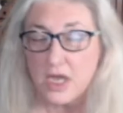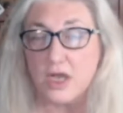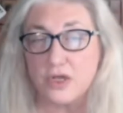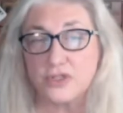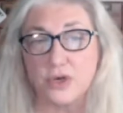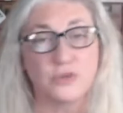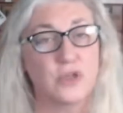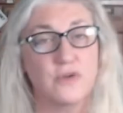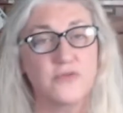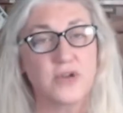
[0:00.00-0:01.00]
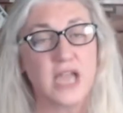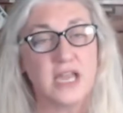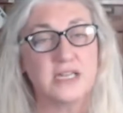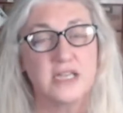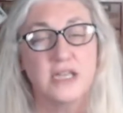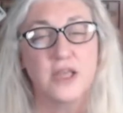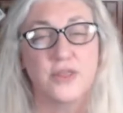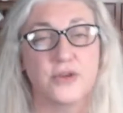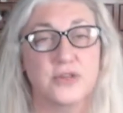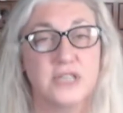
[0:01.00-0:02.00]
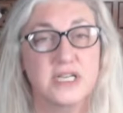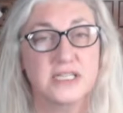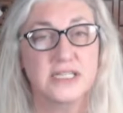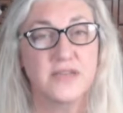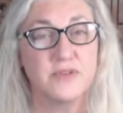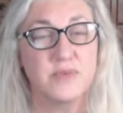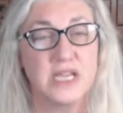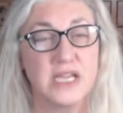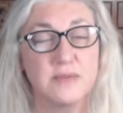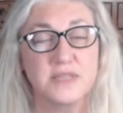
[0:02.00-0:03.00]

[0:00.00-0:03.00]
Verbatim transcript: Also, don't forget, Thursdays at 7 p.m.